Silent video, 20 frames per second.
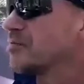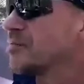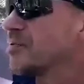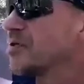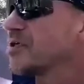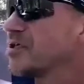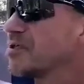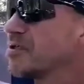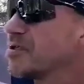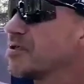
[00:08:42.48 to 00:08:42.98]

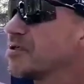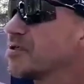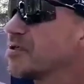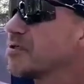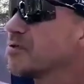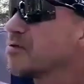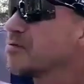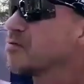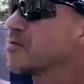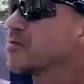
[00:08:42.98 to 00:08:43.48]
But,
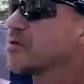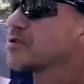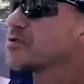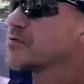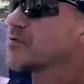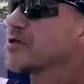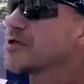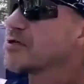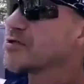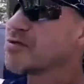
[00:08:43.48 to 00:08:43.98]
once
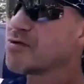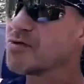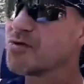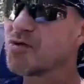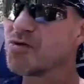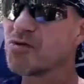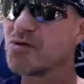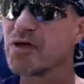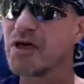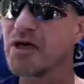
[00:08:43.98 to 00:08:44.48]
we get to a
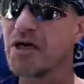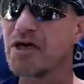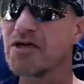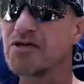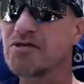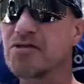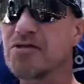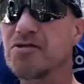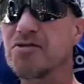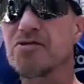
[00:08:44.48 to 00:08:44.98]
new
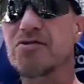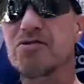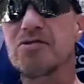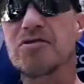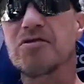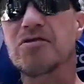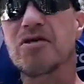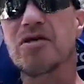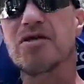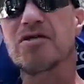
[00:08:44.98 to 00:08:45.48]
location, she
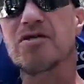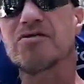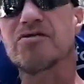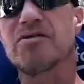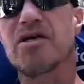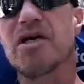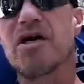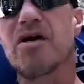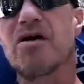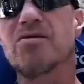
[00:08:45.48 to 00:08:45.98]
settles
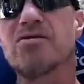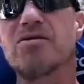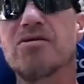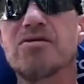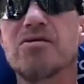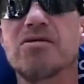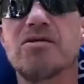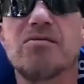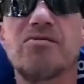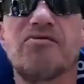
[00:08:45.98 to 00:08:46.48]
down.
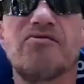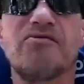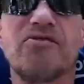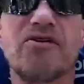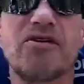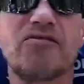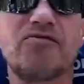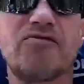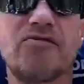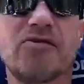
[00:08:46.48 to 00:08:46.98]
She's a little
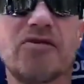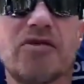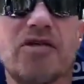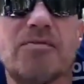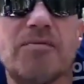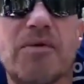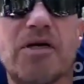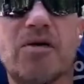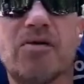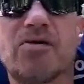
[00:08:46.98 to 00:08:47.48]
fearful to
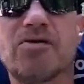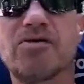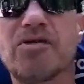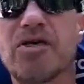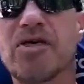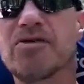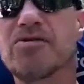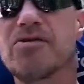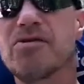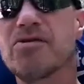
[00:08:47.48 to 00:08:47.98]
come out. It
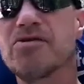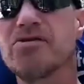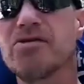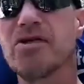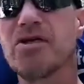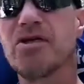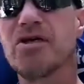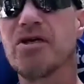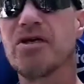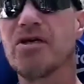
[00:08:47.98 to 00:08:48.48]
takes her a
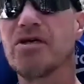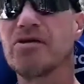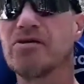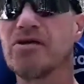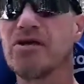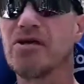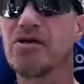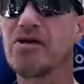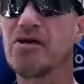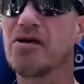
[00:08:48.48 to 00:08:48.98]

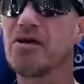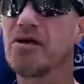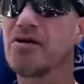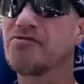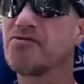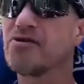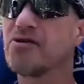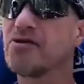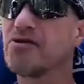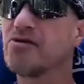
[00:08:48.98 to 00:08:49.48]
day and a
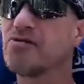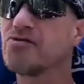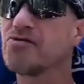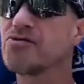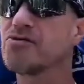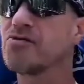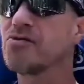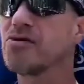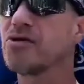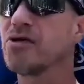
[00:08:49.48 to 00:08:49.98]
half to get
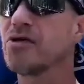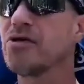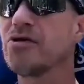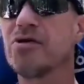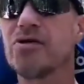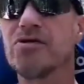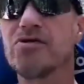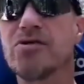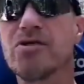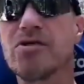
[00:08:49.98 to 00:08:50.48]
used to it again.
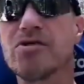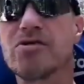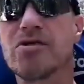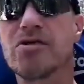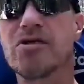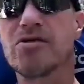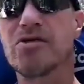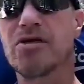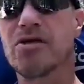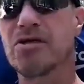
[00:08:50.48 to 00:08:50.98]
And then she gets
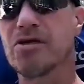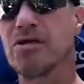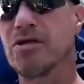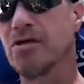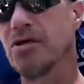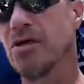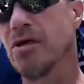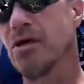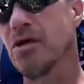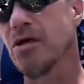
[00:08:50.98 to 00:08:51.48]
like that again.
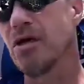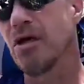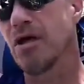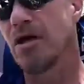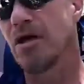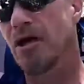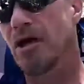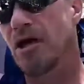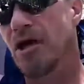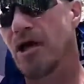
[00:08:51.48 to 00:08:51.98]

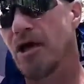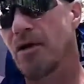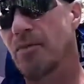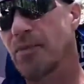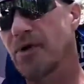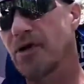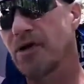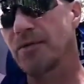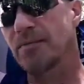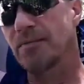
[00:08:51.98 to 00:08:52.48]

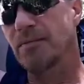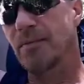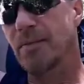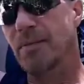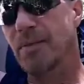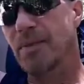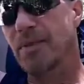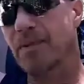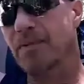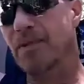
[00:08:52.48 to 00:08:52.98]
But,
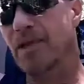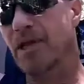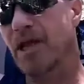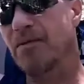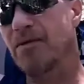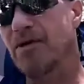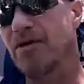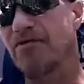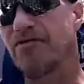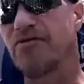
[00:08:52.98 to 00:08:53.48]
I
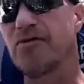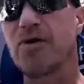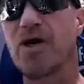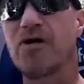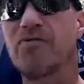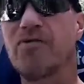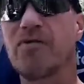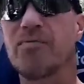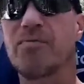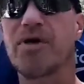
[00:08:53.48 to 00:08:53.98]
mean, if you
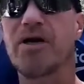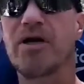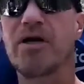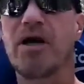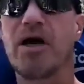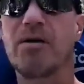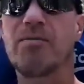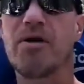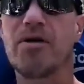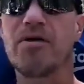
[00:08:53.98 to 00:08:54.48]
have a pet,
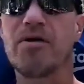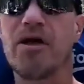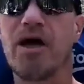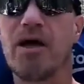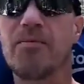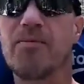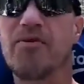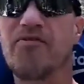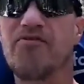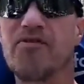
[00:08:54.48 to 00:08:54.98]

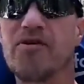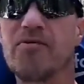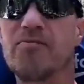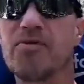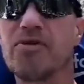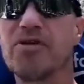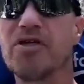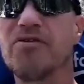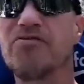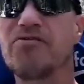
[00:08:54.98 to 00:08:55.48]
I'm a firm
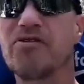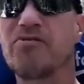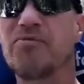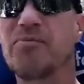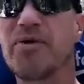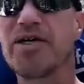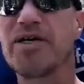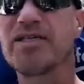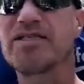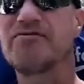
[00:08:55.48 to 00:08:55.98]
believer of
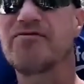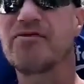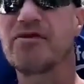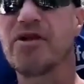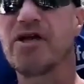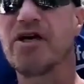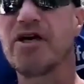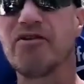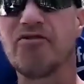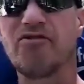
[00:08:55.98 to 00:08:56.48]
pets for
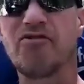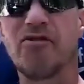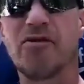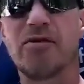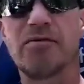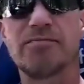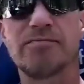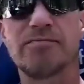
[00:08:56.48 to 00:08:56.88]
life.